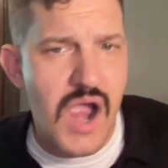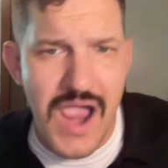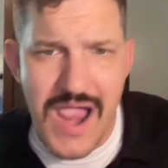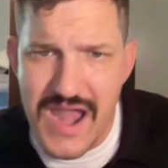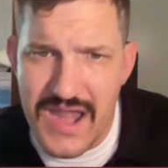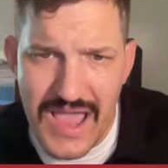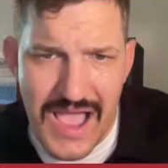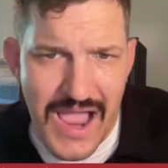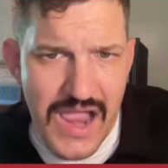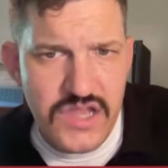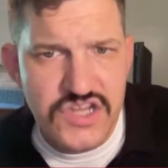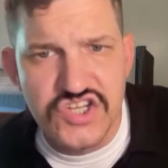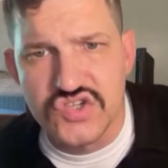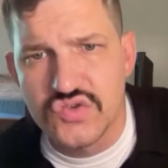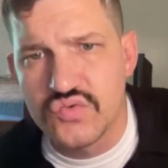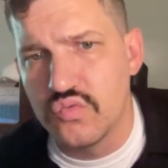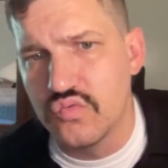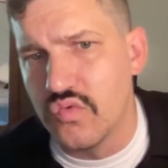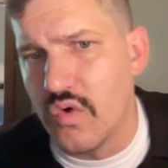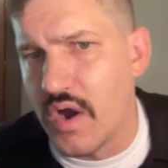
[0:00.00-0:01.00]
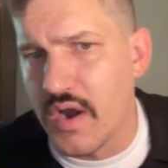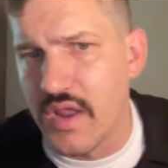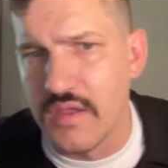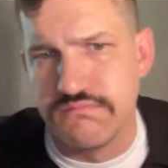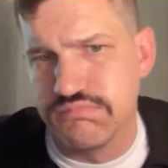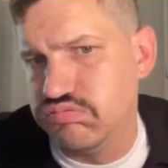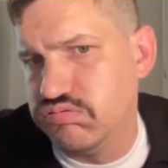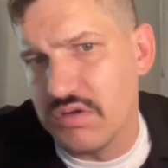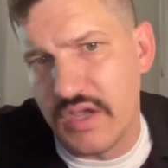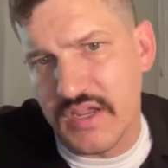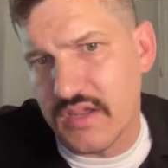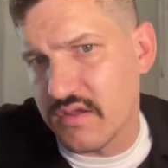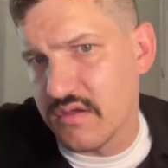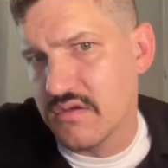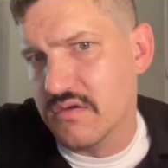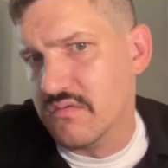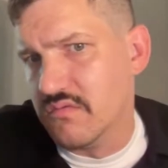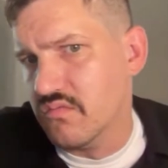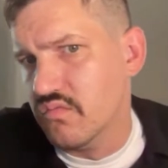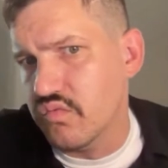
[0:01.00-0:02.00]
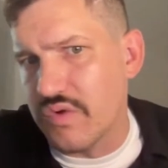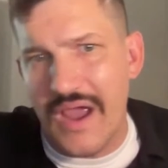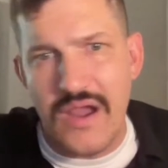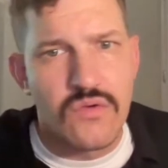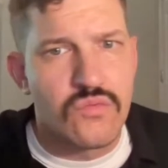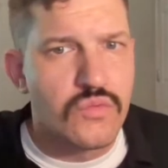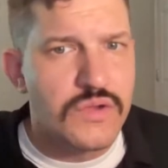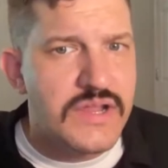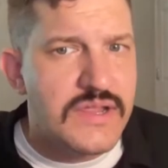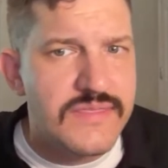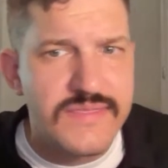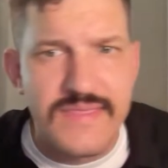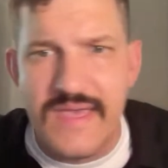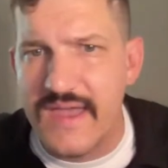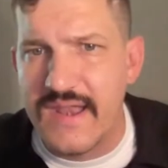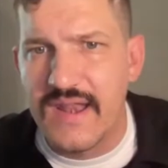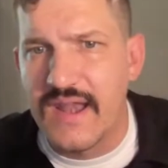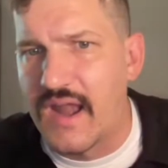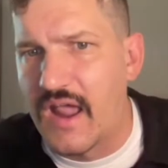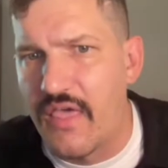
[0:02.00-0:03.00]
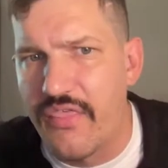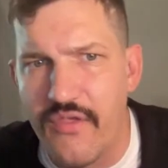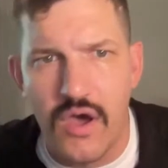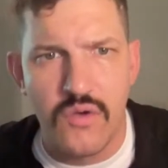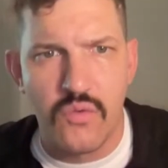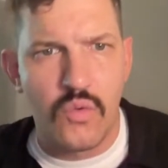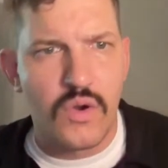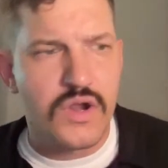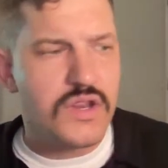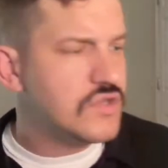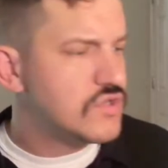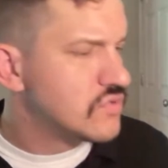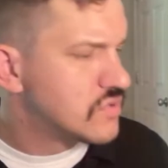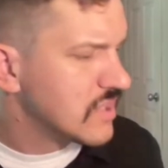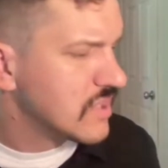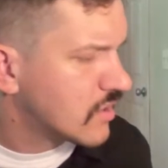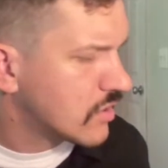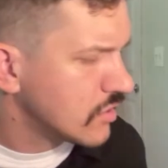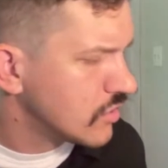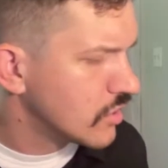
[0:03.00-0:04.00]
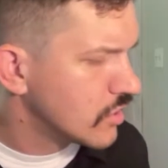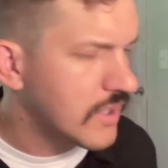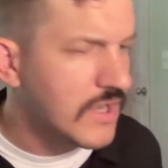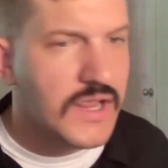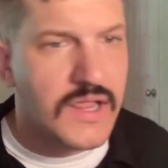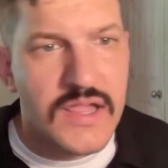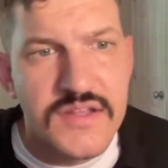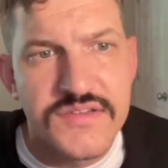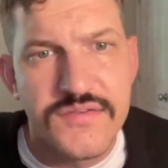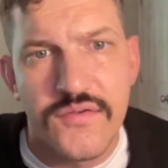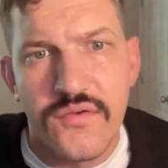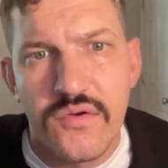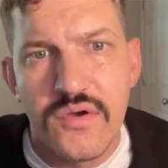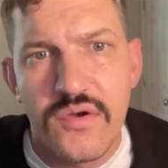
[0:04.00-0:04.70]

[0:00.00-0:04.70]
And I just wanted, I read that and I thought, what did you think you're getting into?